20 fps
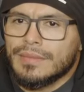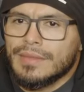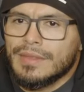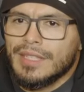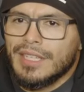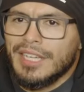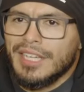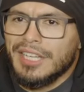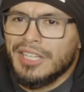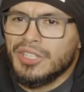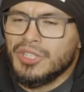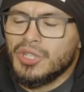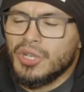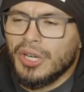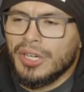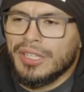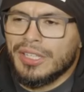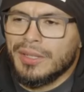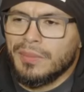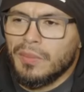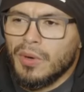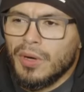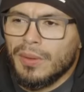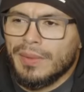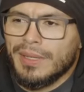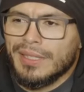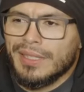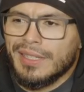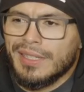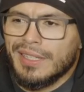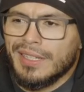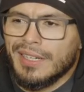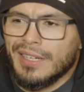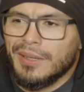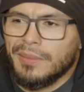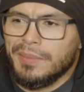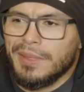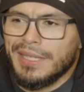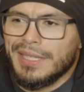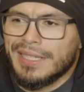And enjoying the moment, you know,
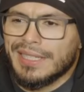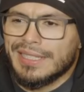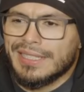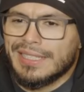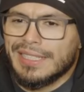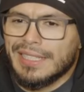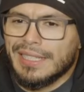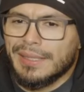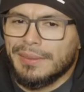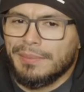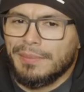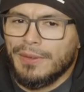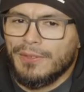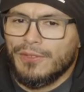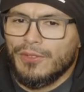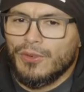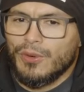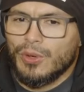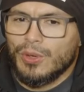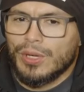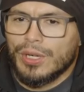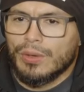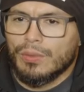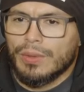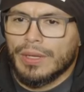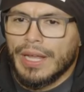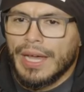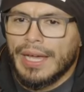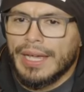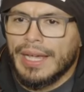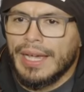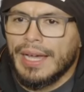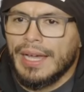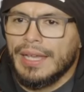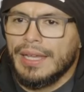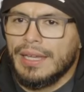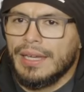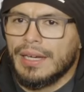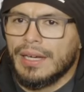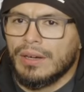because before when I got
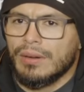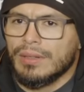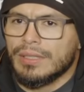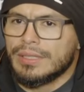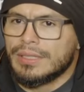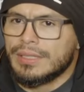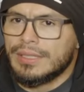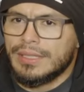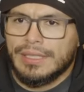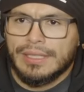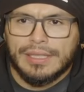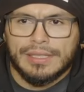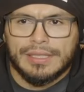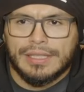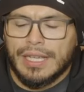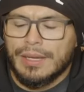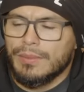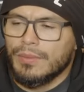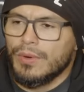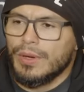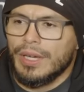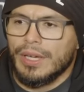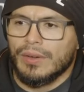here, I was the same way.